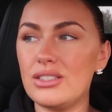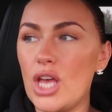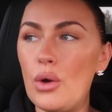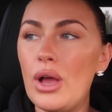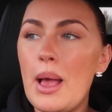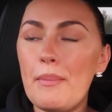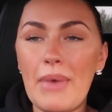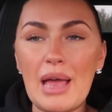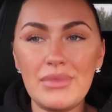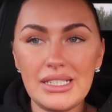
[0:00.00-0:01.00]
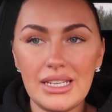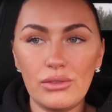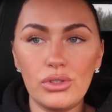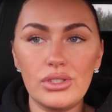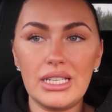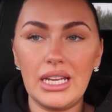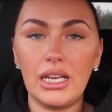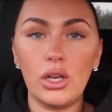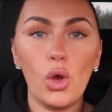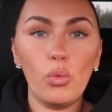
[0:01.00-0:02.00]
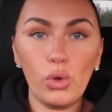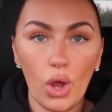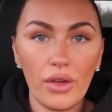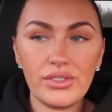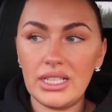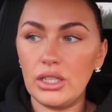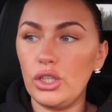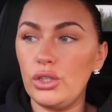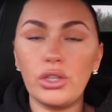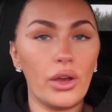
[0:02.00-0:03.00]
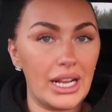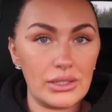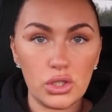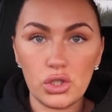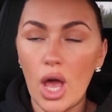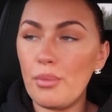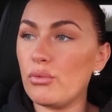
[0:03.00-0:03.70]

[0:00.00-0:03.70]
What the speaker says: So my midday routine will often include going out to the shop,